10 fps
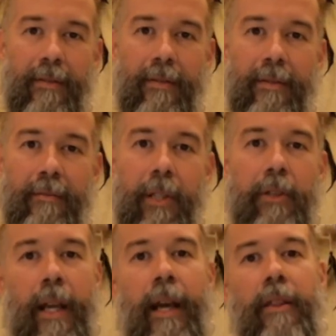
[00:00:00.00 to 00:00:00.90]
But you
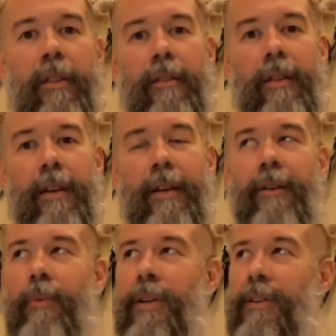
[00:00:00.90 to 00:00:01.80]
can't,
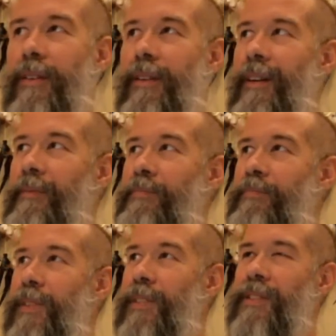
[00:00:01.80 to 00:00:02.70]
what is it?
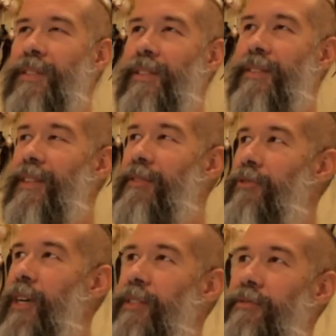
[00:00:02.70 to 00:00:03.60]
This is a
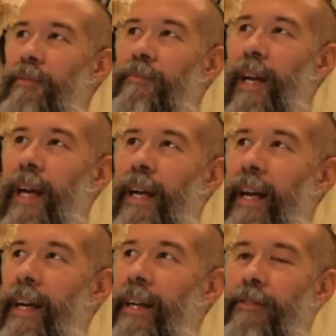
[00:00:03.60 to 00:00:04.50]
phrase from
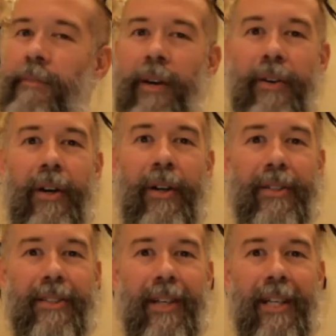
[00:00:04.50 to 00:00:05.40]
AA, from
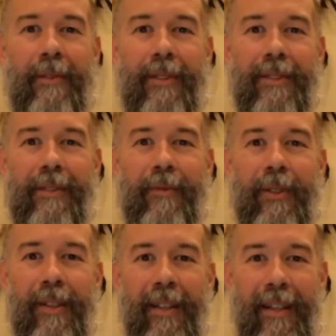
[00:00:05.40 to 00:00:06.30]
Alcoholics Anonymous.
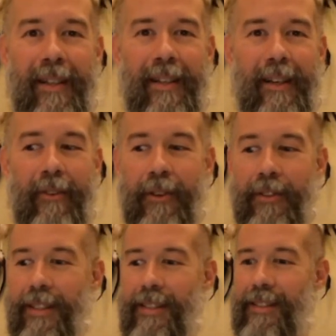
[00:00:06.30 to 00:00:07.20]
Someone I've heard
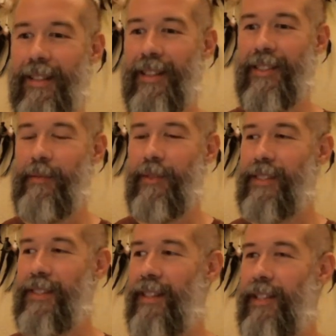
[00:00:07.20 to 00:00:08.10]
this, someone
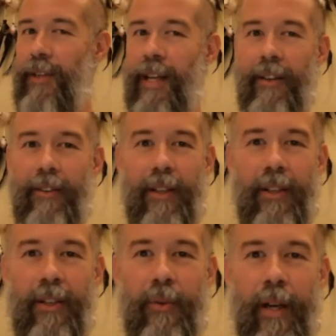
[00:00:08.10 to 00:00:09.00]
said, you can't
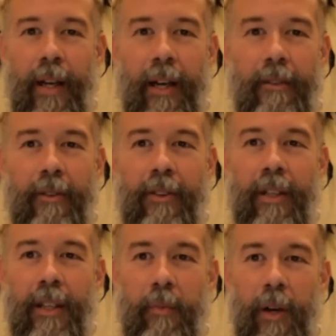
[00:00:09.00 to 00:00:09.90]
think your way out of a
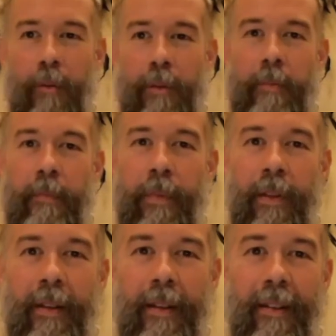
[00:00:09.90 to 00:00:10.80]
thinking problem.
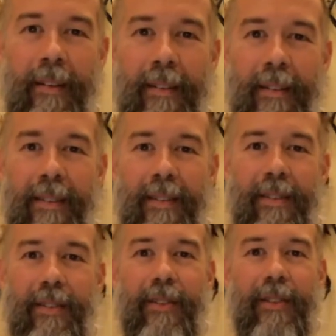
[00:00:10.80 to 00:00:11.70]

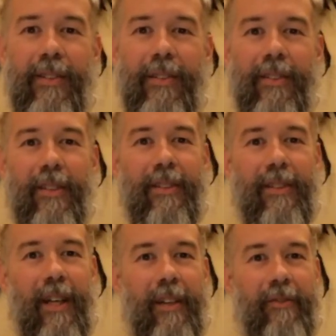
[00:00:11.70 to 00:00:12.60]
So this is
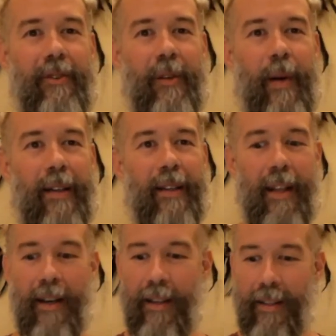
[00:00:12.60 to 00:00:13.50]
kind of going back to
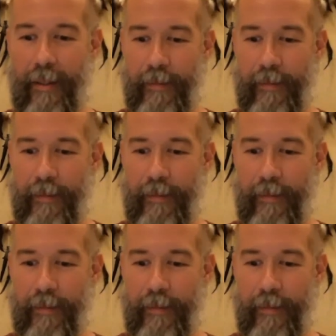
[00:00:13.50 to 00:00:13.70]
that idea.